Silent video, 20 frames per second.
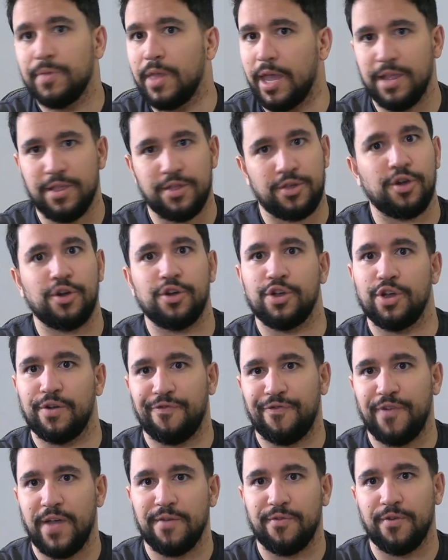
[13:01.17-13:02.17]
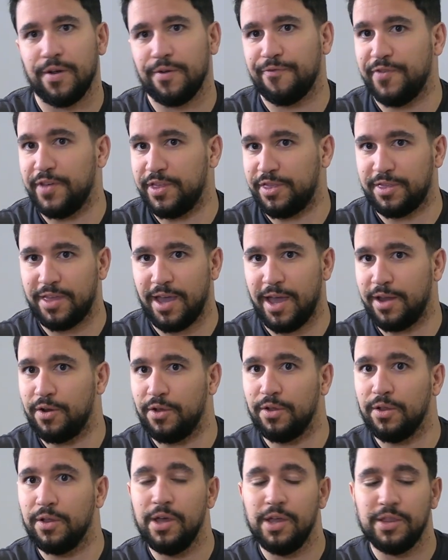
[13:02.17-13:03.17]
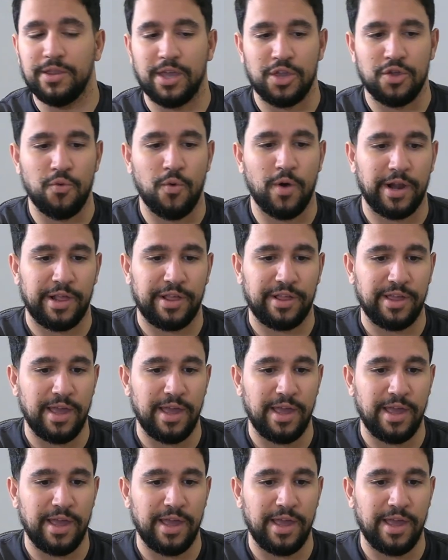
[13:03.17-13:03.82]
Insert your favorite 5th title that you want to